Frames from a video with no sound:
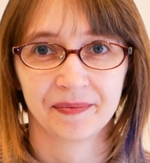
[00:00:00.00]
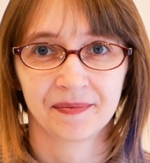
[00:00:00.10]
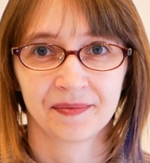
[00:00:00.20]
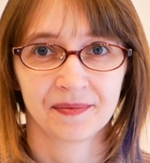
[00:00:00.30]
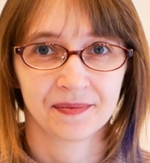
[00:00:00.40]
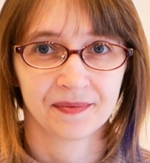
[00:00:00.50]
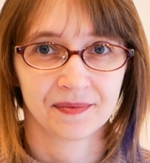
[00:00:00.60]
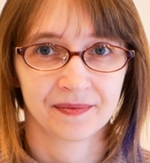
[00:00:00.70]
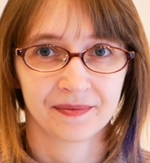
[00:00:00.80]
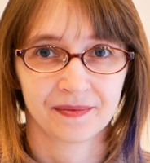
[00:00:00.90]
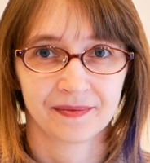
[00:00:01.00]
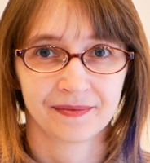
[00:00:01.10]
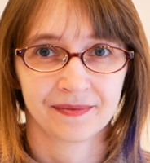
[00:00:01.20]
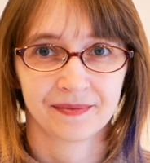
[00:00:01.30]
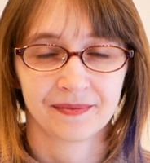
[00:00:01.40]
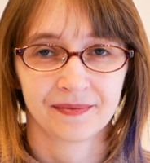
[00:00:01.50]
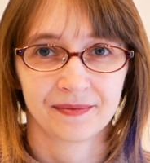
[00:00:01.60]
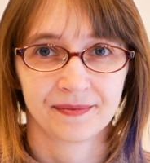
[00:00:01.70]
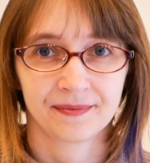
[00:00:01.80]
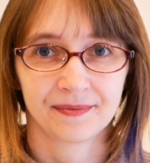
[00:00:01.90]

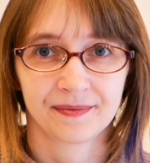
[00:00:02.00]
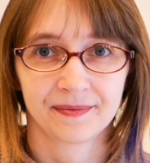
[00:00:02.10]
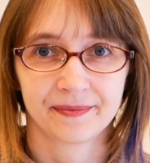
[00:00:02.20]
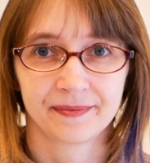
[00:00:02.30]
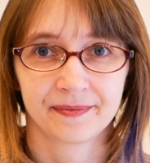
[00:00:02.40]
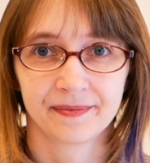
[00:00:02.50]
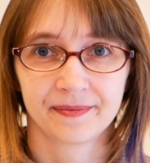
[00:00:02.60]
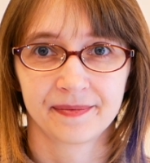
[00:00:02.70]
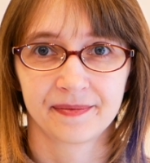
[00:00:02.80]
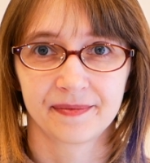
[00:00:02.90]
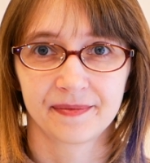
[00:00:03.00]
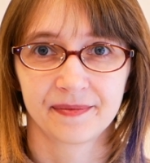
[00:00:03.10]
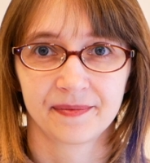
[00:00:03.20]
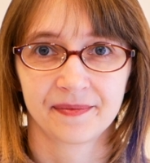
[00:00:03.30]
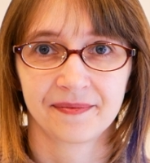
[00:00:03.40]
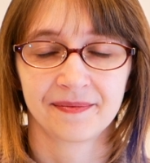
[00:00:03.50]
Nobody speaks.